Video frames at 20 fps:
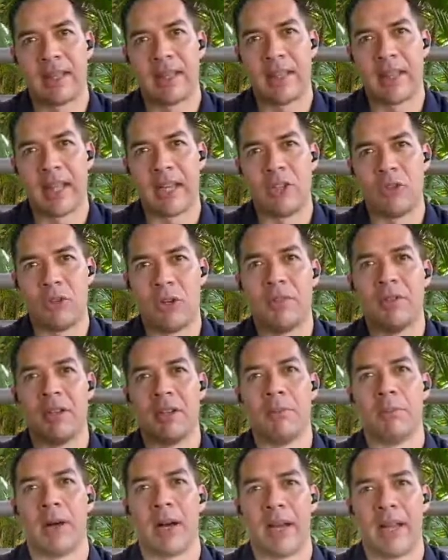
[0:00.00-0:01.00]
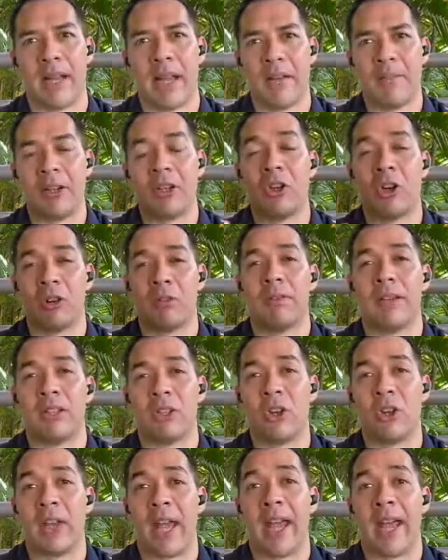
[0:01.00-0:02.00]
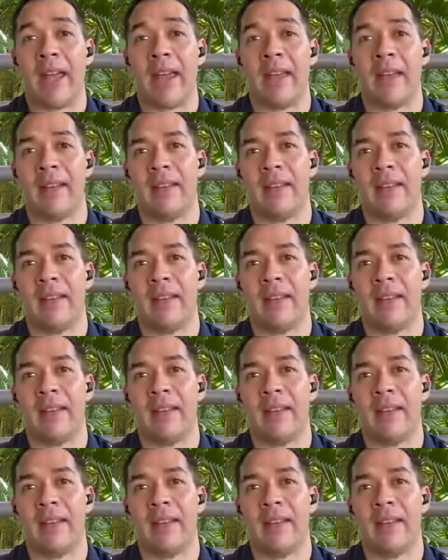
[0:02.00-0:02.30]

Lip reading: they're driven by having conflict on air,